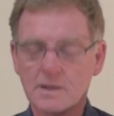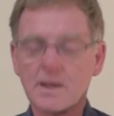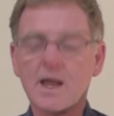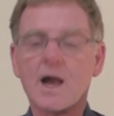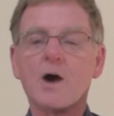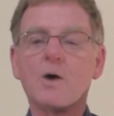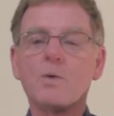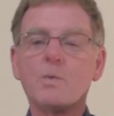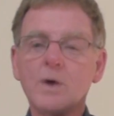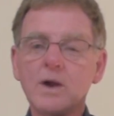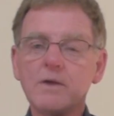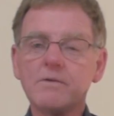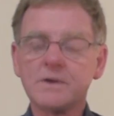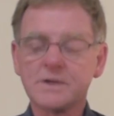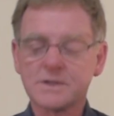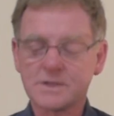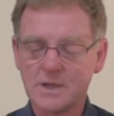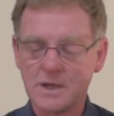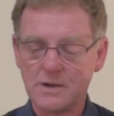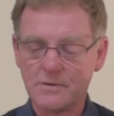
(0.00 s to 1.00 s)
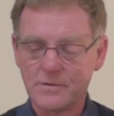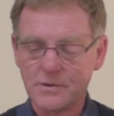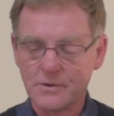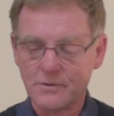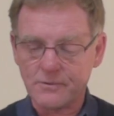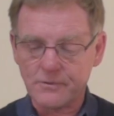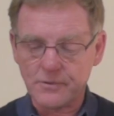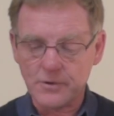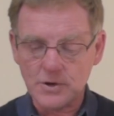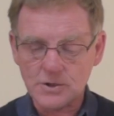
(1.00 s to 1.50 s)
Now we receive
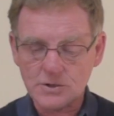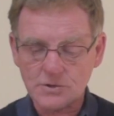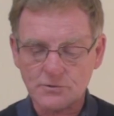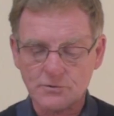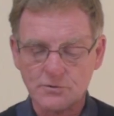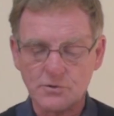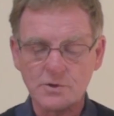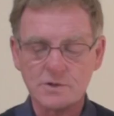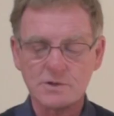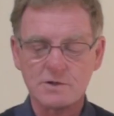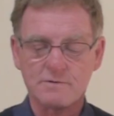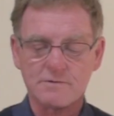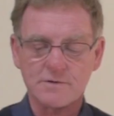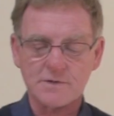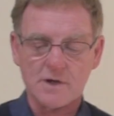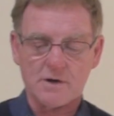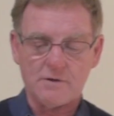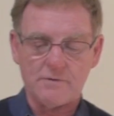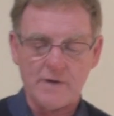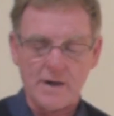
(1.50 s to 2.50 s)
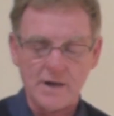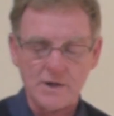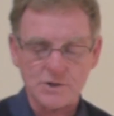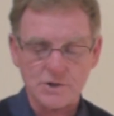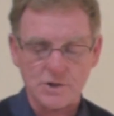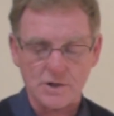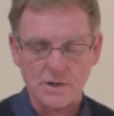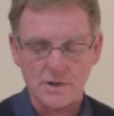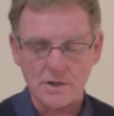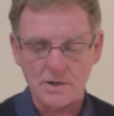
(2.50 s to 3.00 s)
the first fruits of
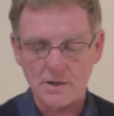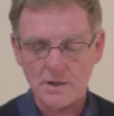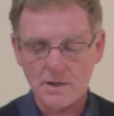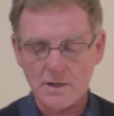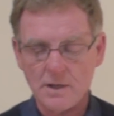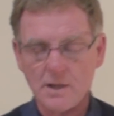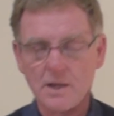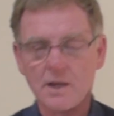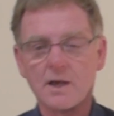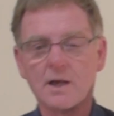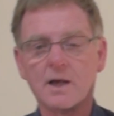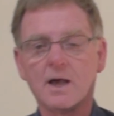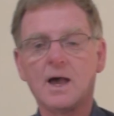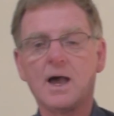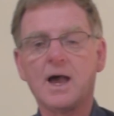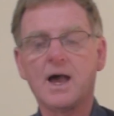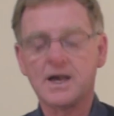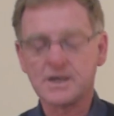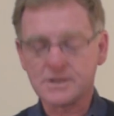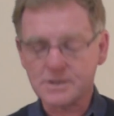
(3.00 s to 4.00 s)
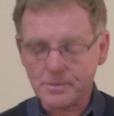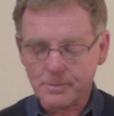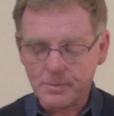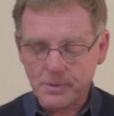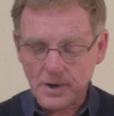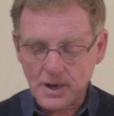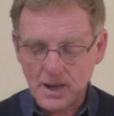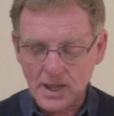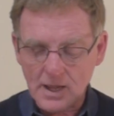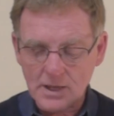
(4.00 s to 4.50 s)
salvation as a
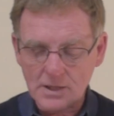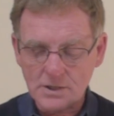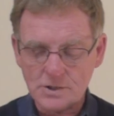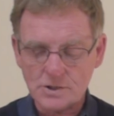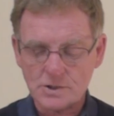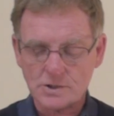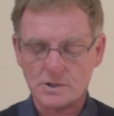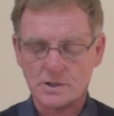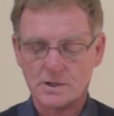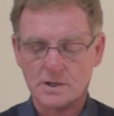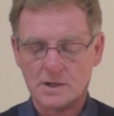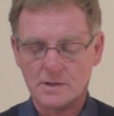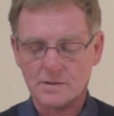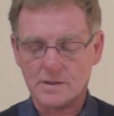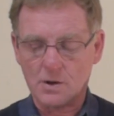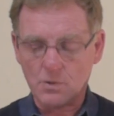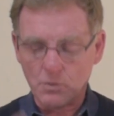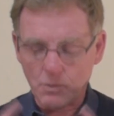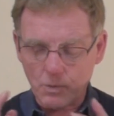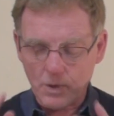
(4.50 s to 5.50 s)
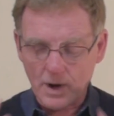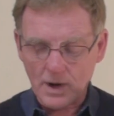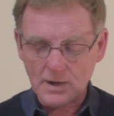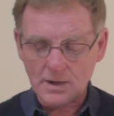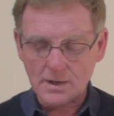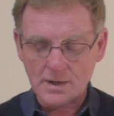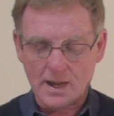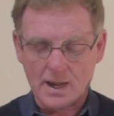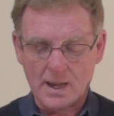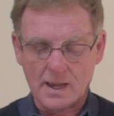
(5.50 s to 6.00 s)
pledge that
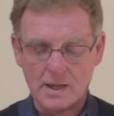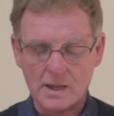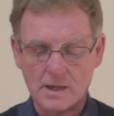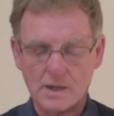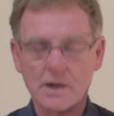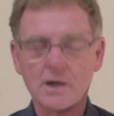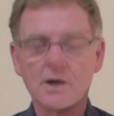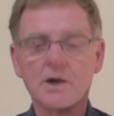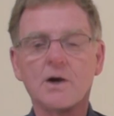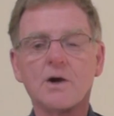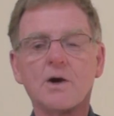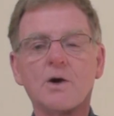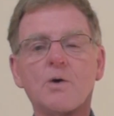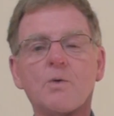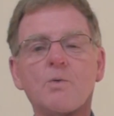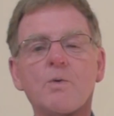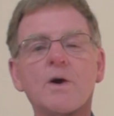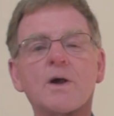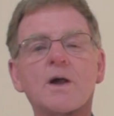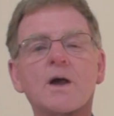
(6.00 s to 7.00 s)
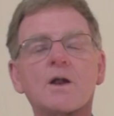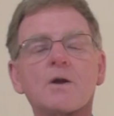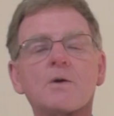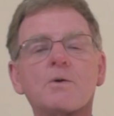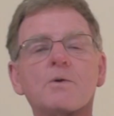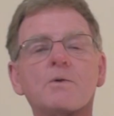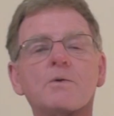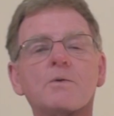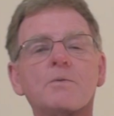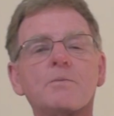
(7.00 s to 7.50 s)
one day we're going
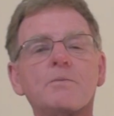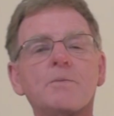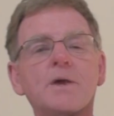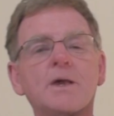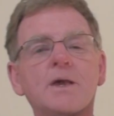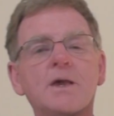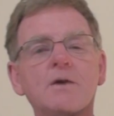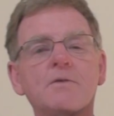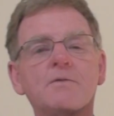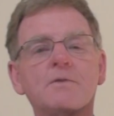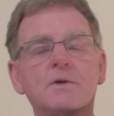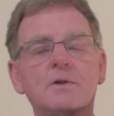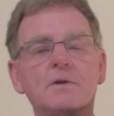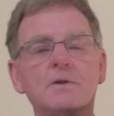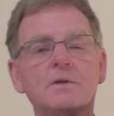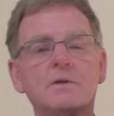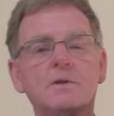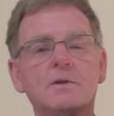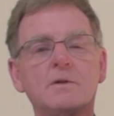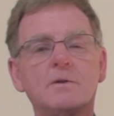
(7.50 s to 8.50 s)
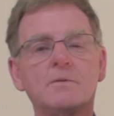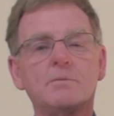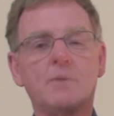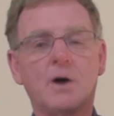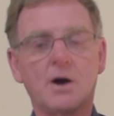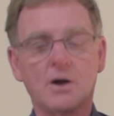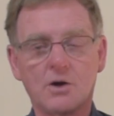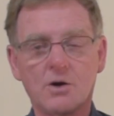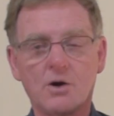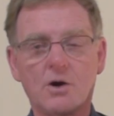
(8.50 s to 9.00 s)
to be given
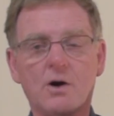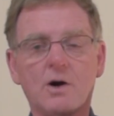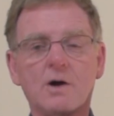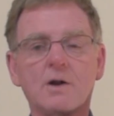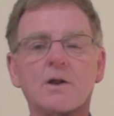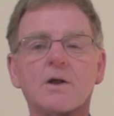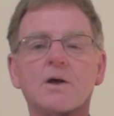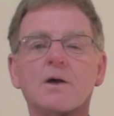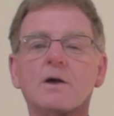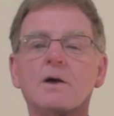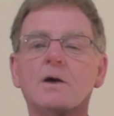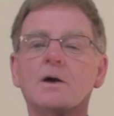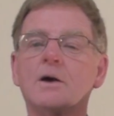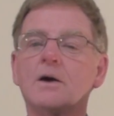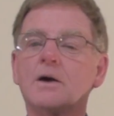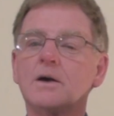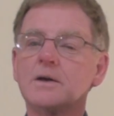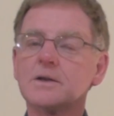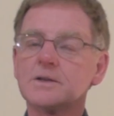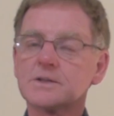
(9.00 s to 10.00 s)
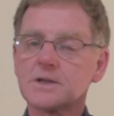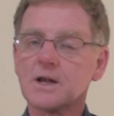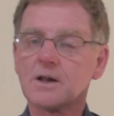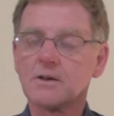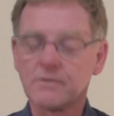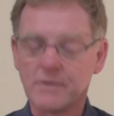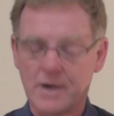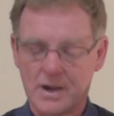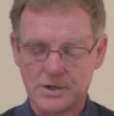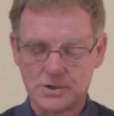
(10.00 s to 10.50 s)
by God
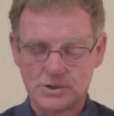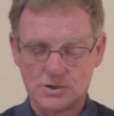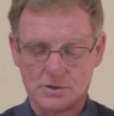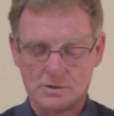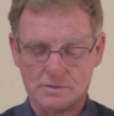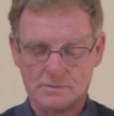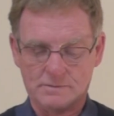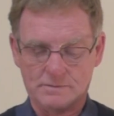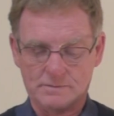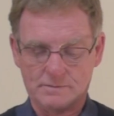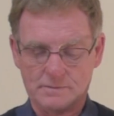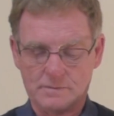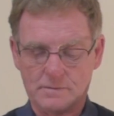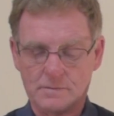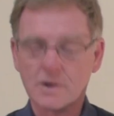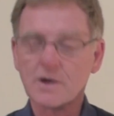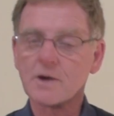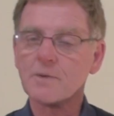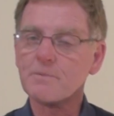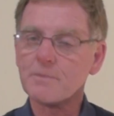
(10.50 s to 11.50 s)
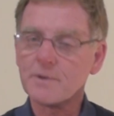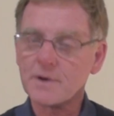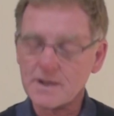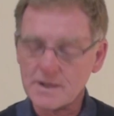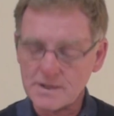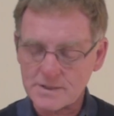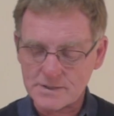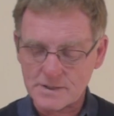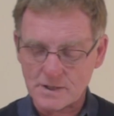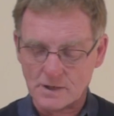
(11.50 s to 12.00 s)
salvation,
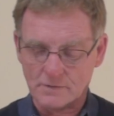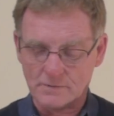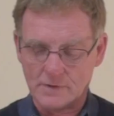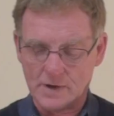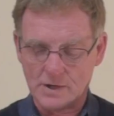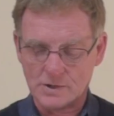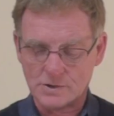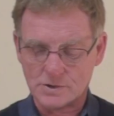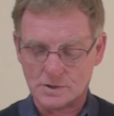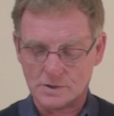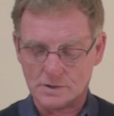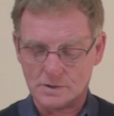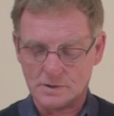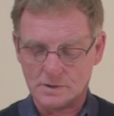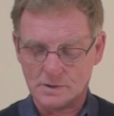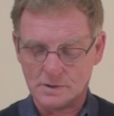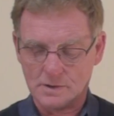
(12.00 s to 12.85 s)
complete salvation.